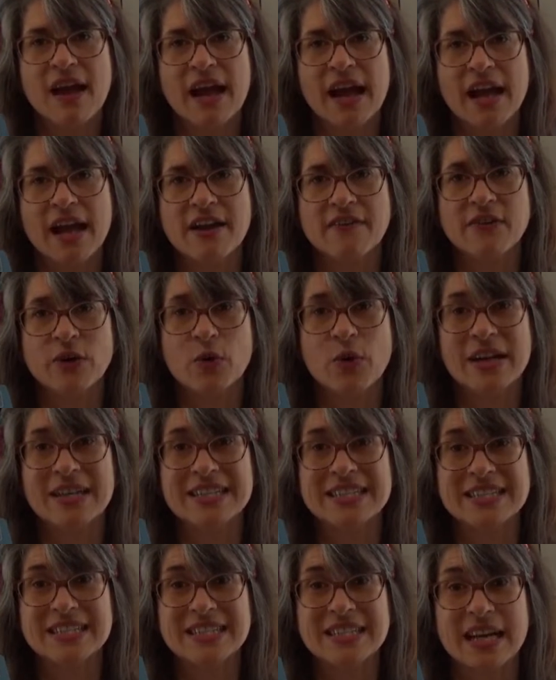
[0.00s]
I haven't quite
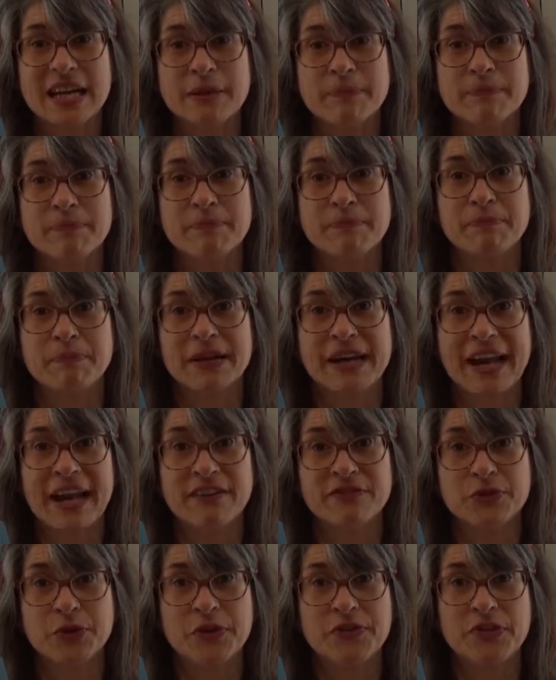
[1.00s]
decided, but I
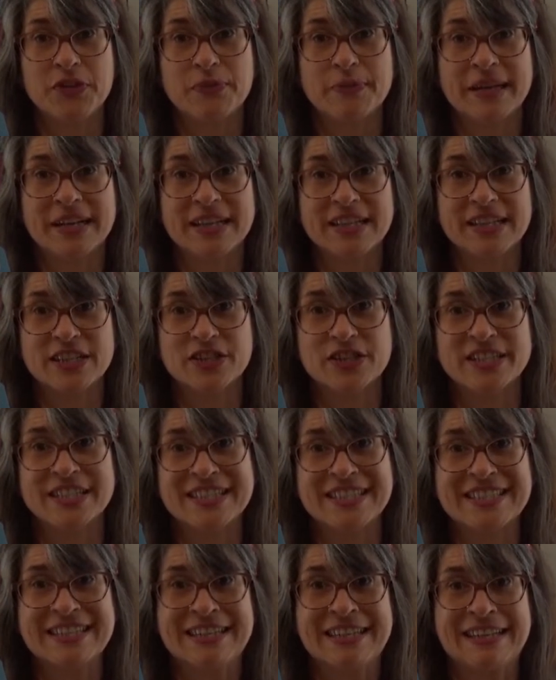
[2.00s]
have to review my collection
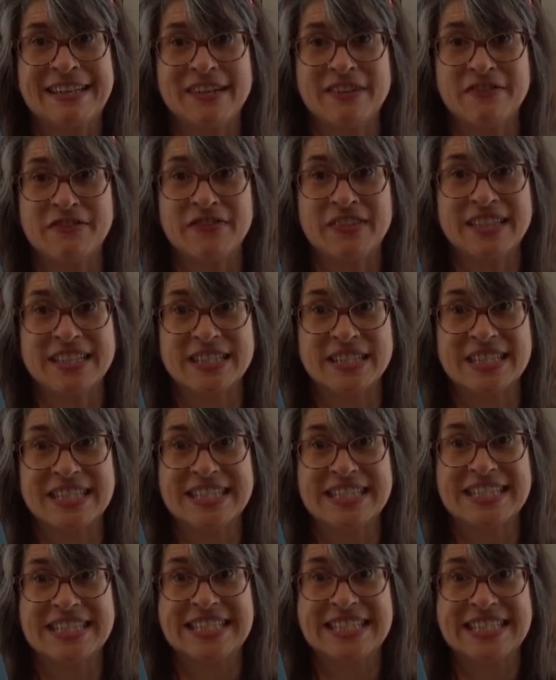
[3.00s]
to see if this
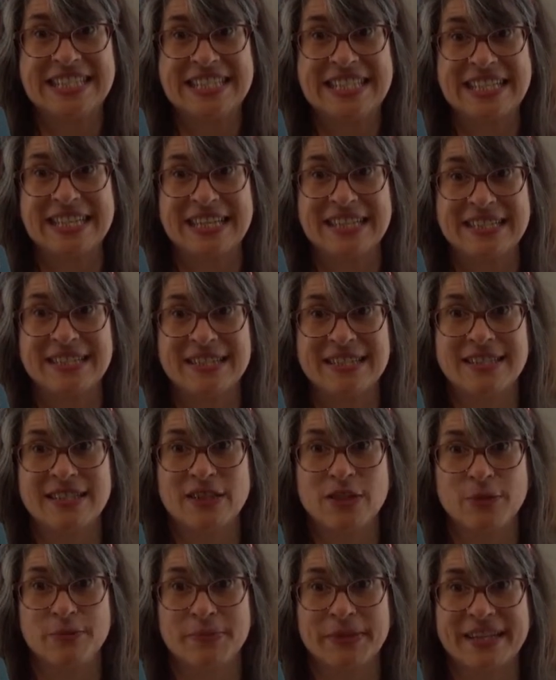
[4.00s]
is indeed a
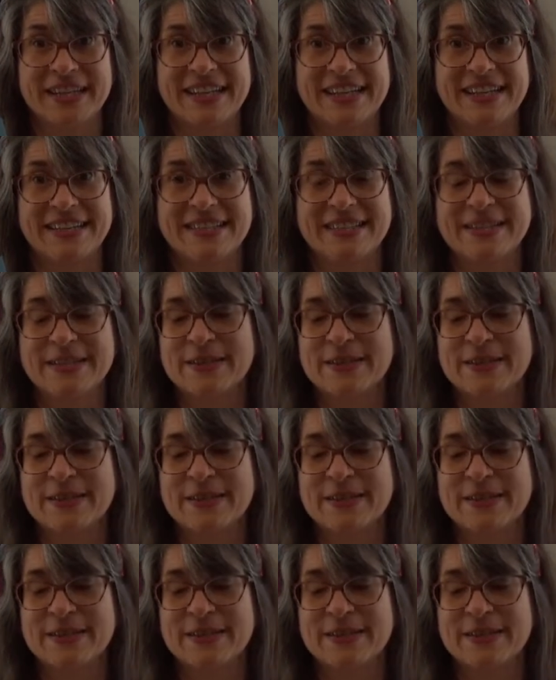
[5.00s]
duplicate.